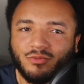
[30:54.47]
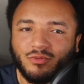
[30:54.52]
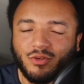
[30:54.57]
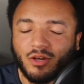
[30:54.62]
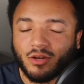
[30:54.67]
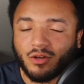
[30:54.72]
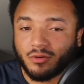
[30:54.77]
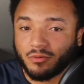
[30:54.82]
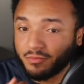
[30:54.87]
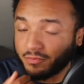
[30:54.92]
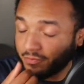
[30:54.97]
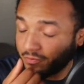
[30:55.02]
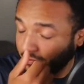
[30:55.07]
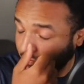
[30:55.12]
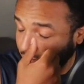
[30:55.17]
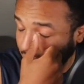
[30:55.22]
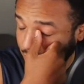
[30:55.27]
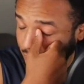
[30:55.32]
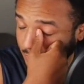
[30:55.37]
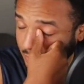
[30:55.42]
you know,
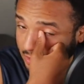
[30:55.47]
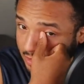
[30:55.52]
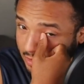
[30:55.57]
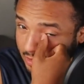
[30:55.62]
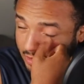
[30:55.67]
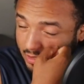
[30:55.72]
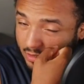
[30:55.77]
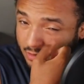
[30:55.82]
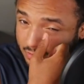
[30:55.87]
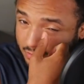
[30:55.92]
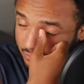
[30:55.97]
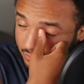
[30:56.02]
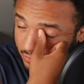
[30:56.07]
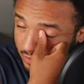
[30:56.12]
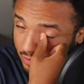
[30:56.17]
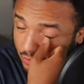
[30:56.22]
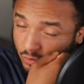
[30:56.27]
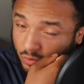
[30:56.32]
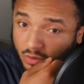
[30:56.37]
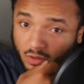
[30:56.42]
speaking
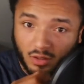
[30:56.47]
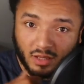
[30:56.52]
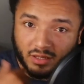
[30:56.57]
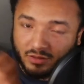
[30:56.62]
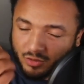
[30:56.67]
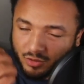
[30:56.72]
and doing all that.